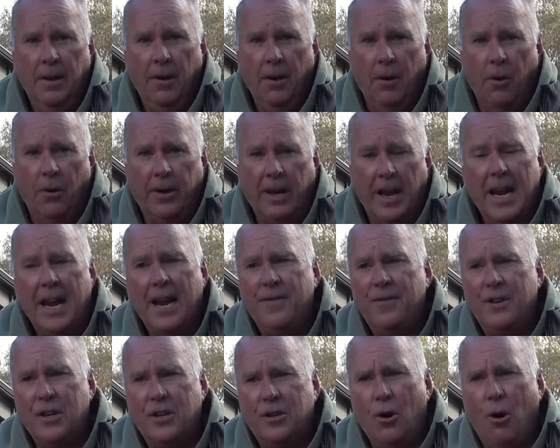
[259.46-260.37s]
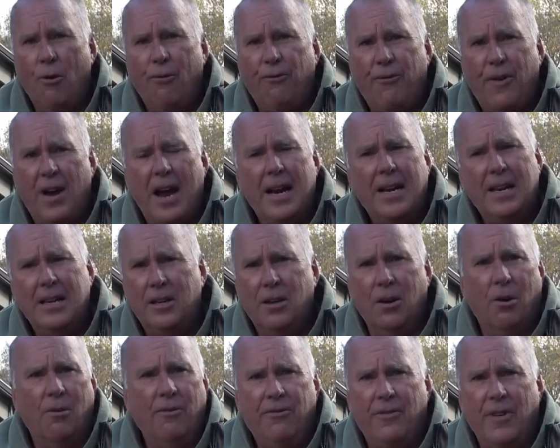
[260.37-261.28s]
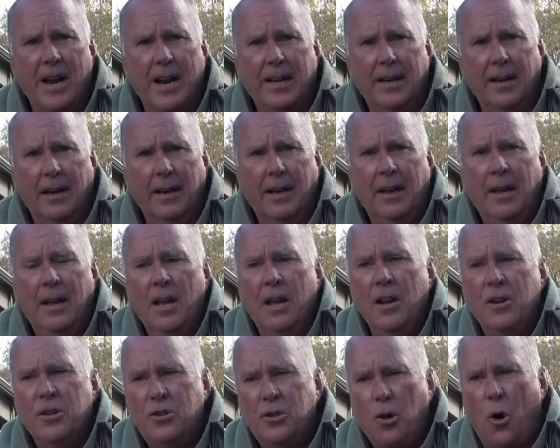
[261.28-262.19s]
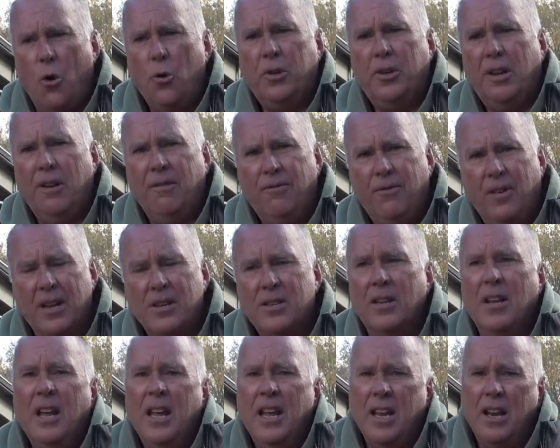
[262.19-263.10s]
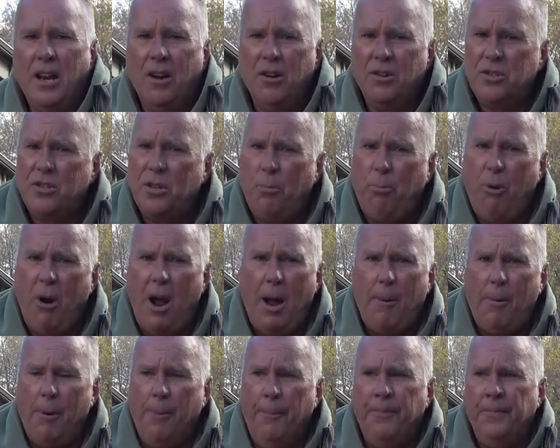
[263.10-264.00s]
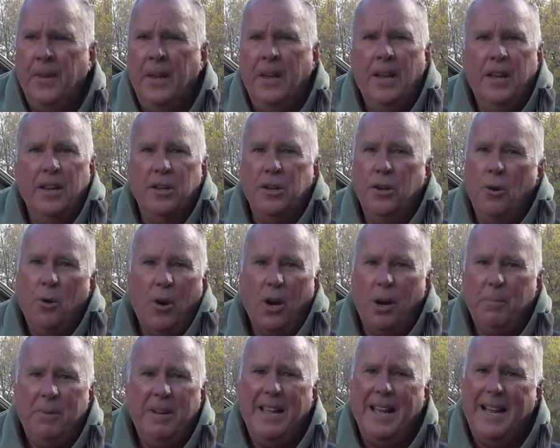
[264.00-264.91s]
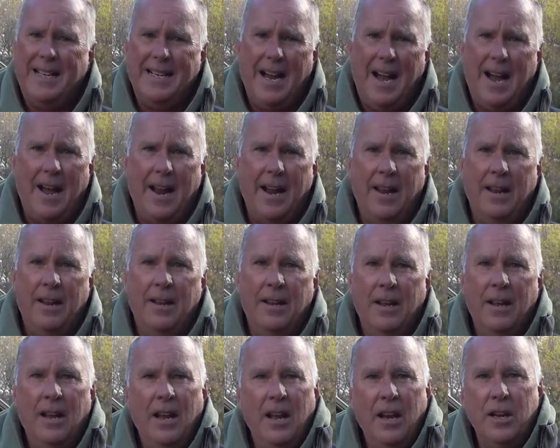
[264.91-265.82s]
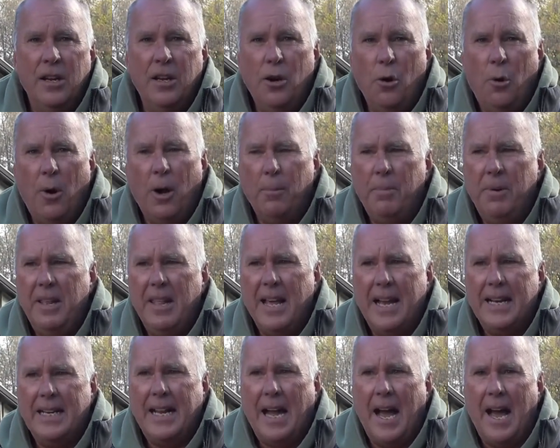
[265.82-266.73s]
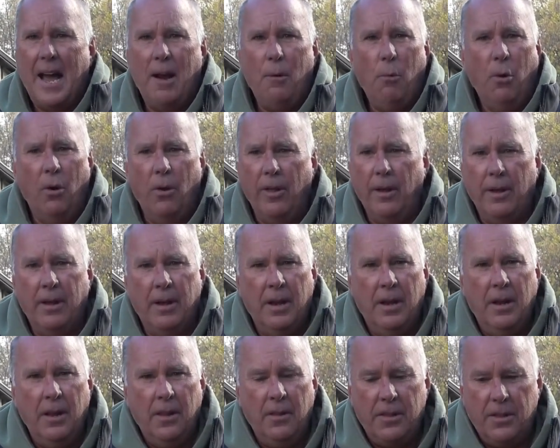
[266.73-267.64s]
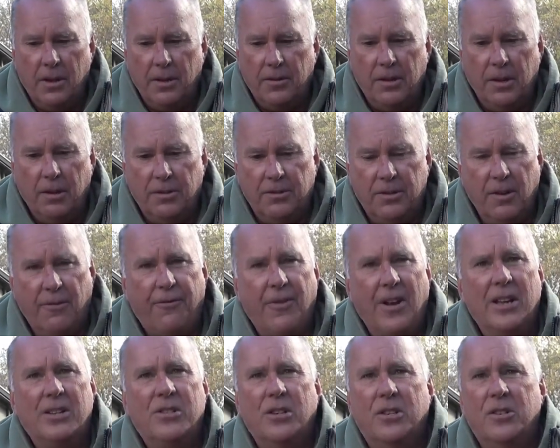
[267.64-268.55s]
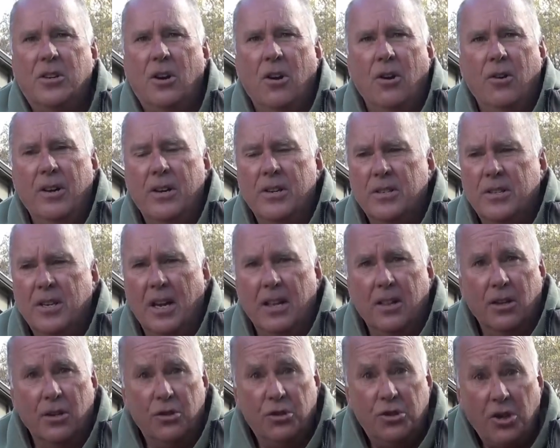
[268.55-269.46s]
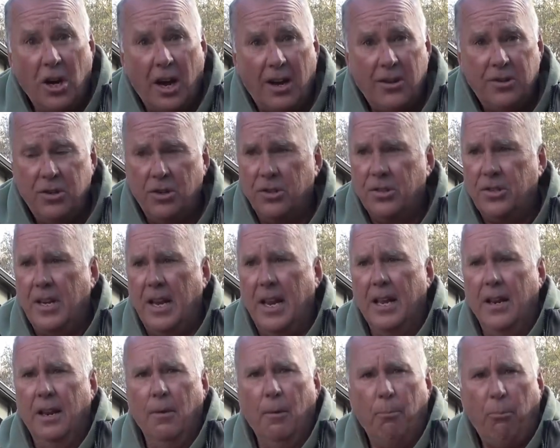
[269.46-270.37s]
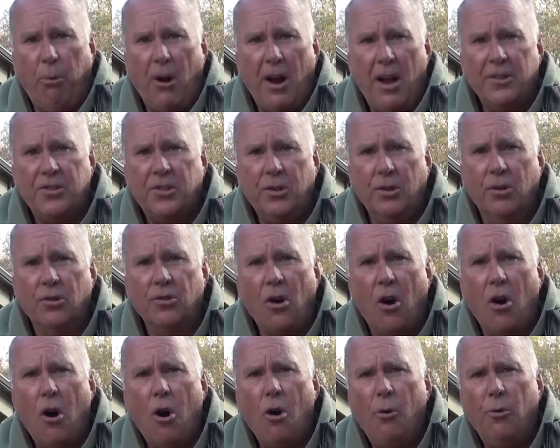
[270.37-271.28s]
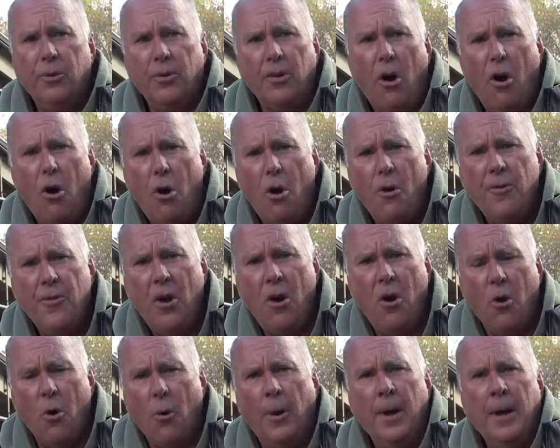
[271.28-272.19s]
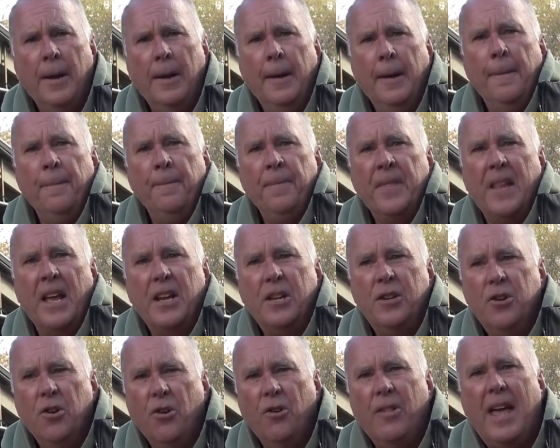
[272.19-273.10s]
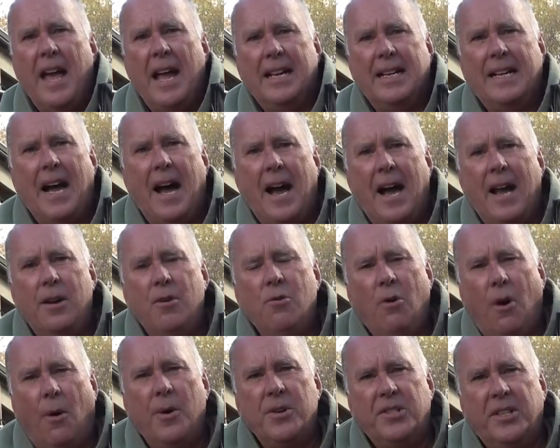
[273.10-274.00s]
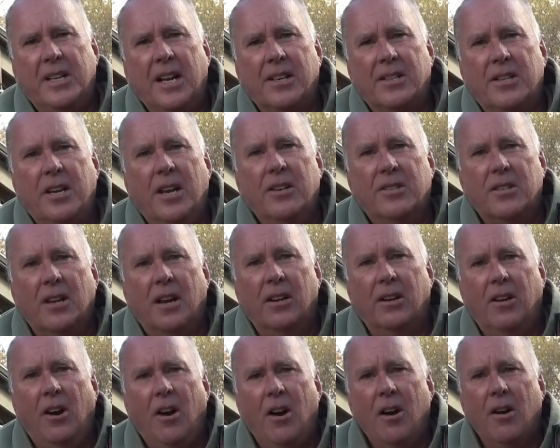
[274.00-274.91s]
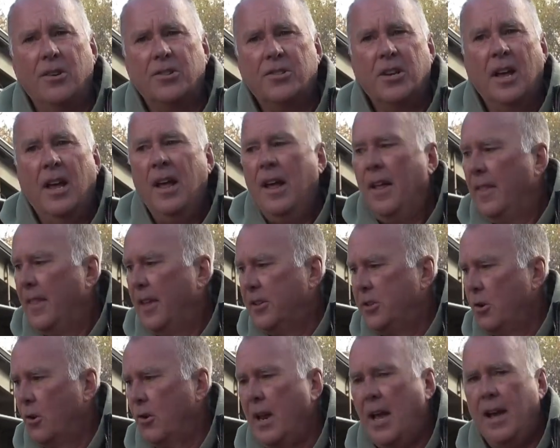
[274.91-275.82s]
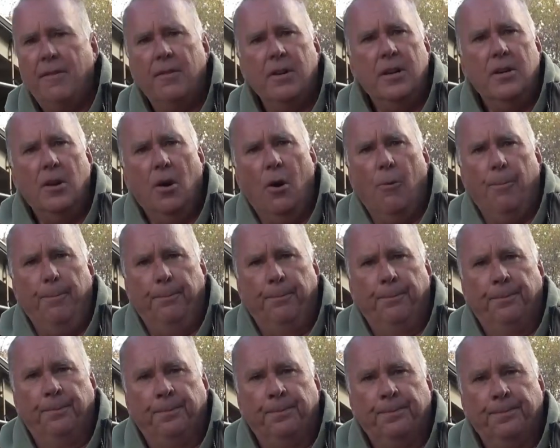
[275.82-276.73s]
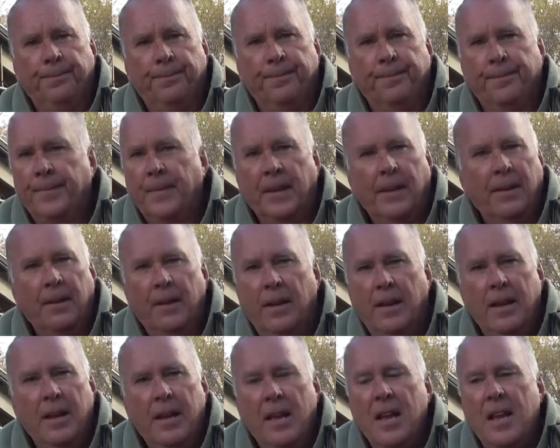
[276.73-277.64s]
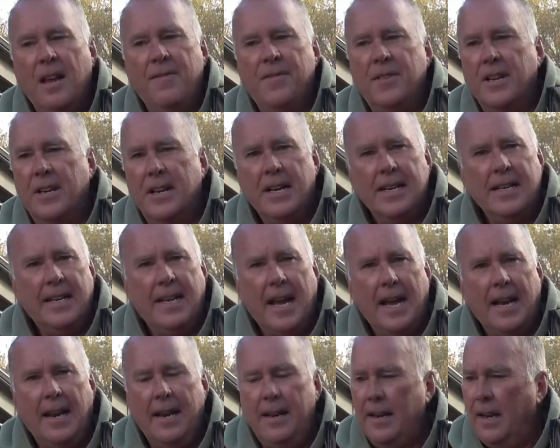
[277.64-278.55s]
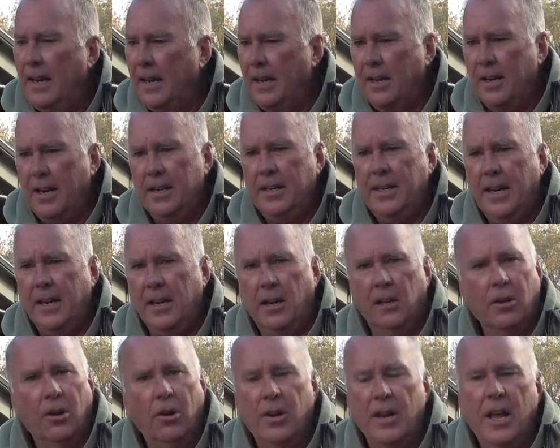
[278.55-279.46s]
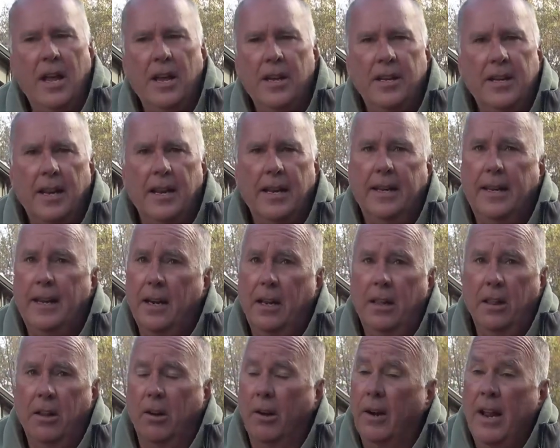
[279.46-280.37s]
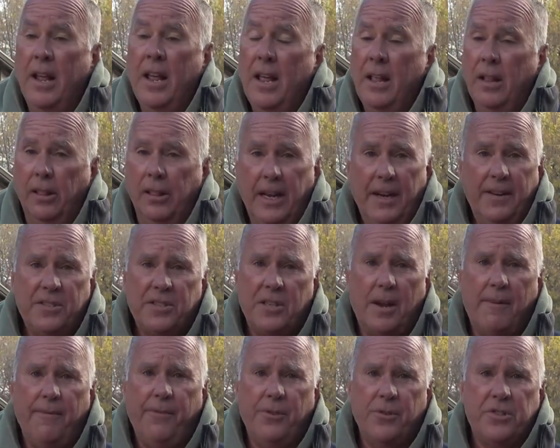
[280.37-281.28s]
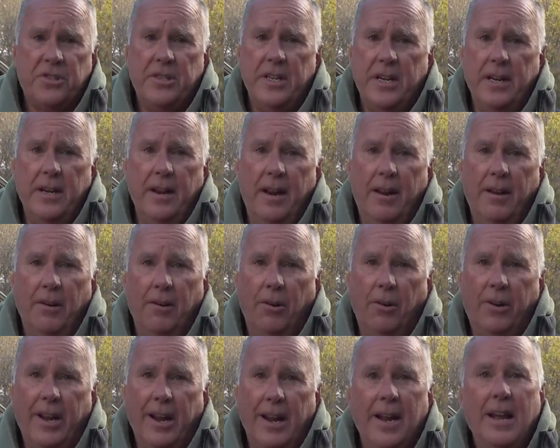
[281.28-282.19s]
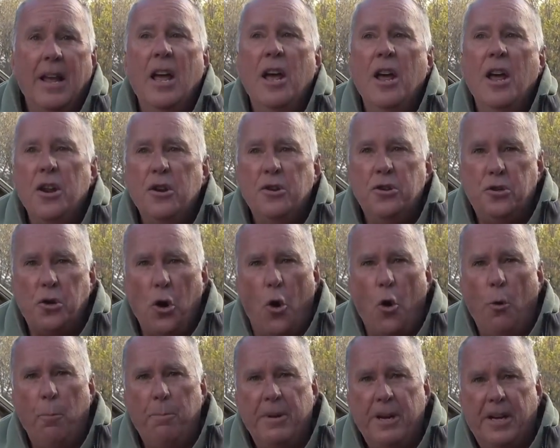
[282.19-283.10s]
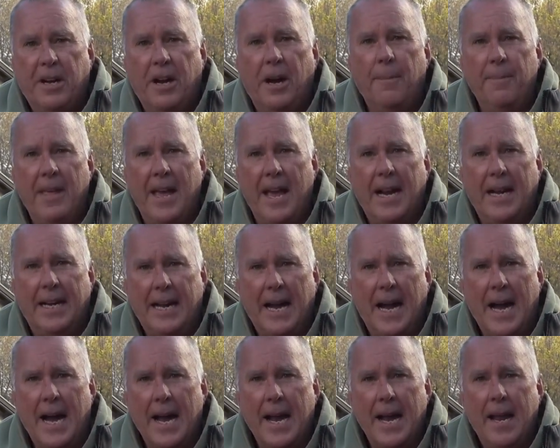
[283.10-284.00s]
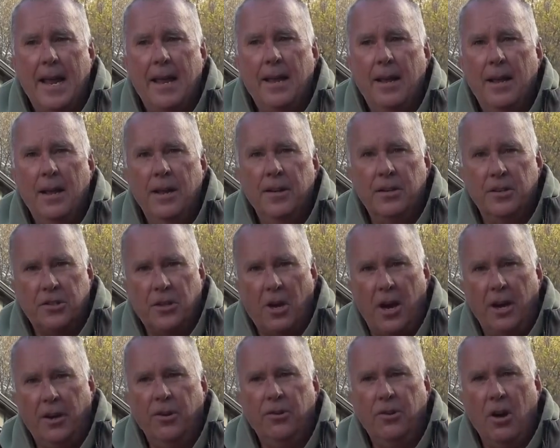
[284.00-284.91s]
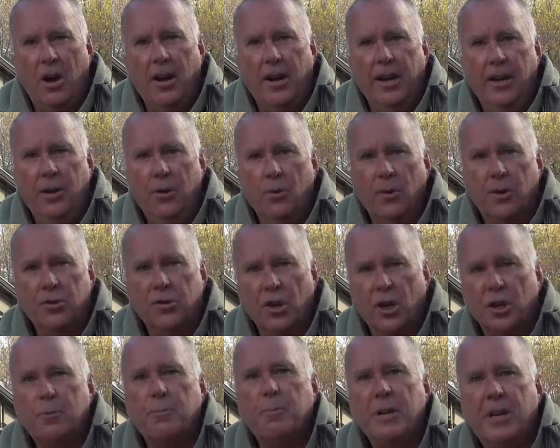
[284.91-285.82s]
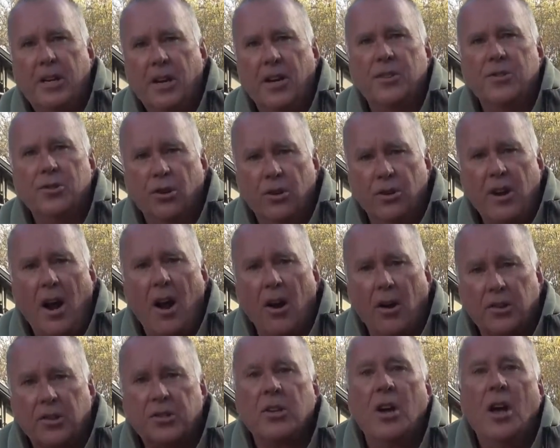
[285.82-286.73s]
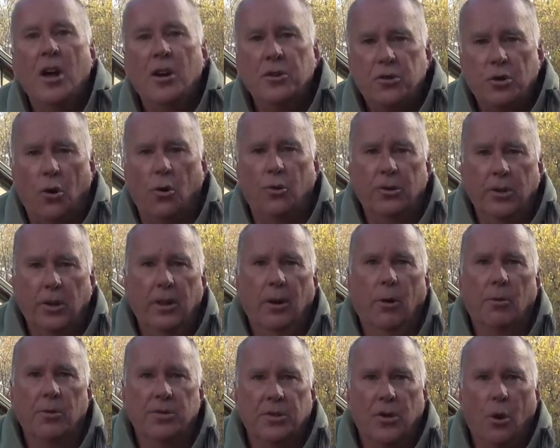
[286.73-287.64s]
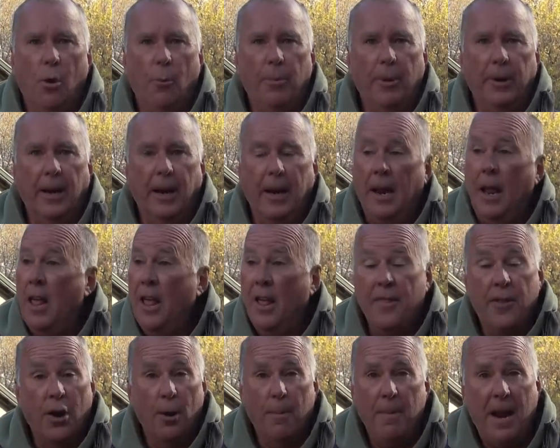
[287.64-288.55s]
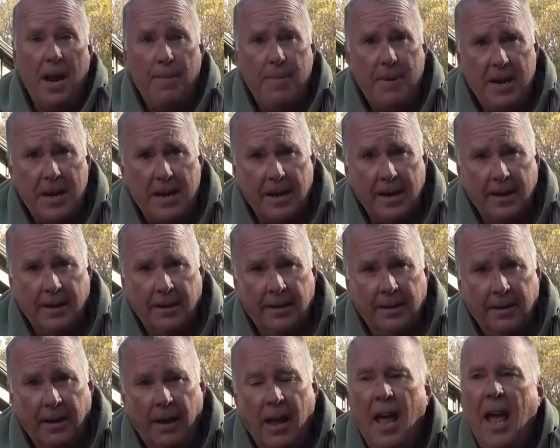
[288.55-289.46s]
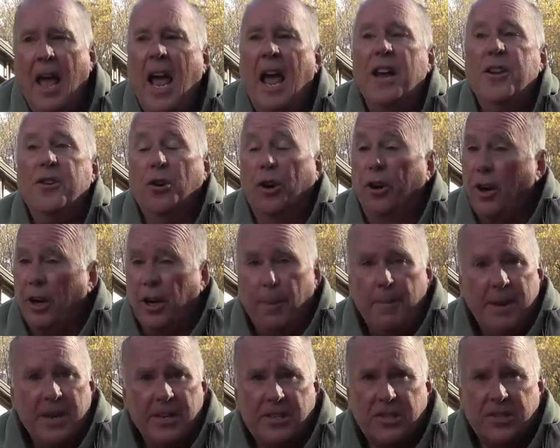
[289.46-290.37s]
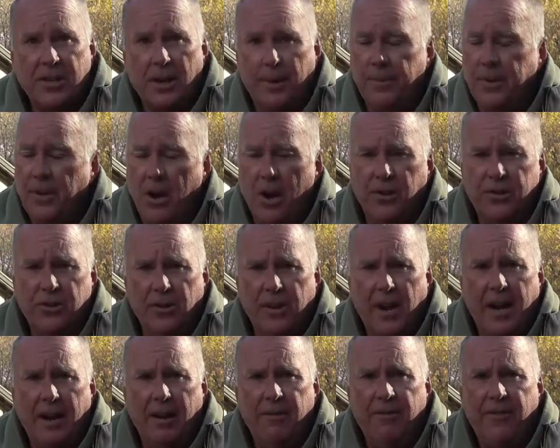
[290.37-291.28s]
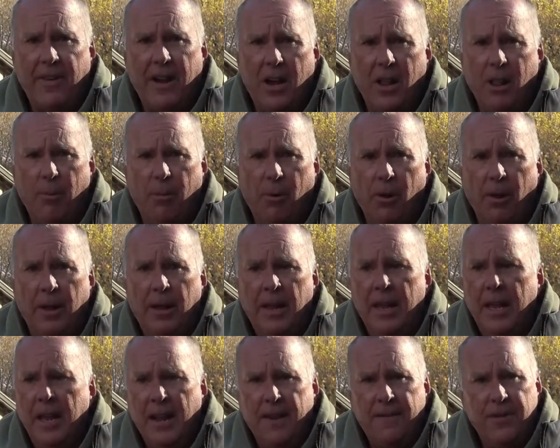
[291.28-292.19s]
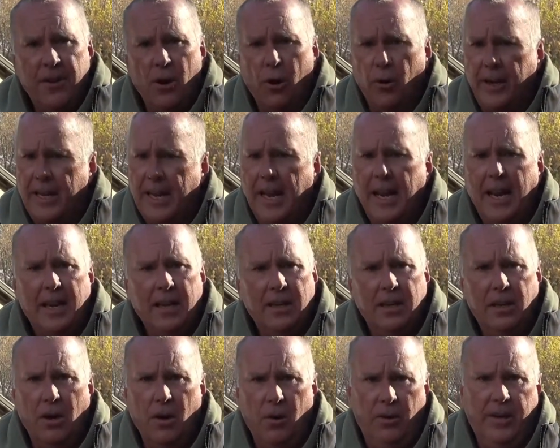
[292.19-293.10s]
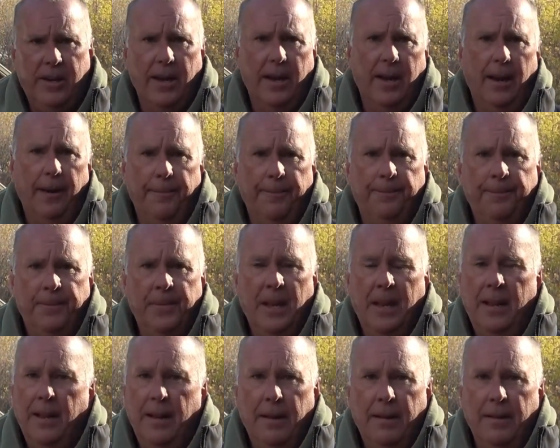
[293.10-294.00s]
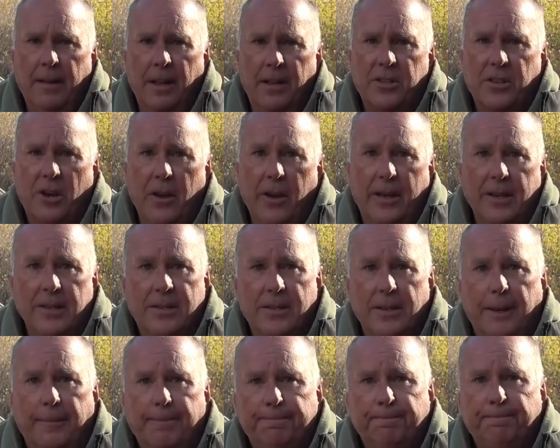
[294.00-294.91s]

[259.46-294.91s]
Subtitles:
Okay, if you don't find it, you don't find it. Don't convince. Here's the problem. You don't want to be that guy. You don't want to be that guy where the defense attorneys and the judges and the prosecutors all know that you're that guy who always gets hits on cars that don't have any dope. If you didn't get it, you didn't get an alert, you didn't get an alert. Leave some for seed, okay? Don't become that guy to talk your dog into it just because your narcs told you there was dope in it. There may be, and you're gonna miss some. Dogs are not infallible. If you don't get it, you don't get it. That's all I can say.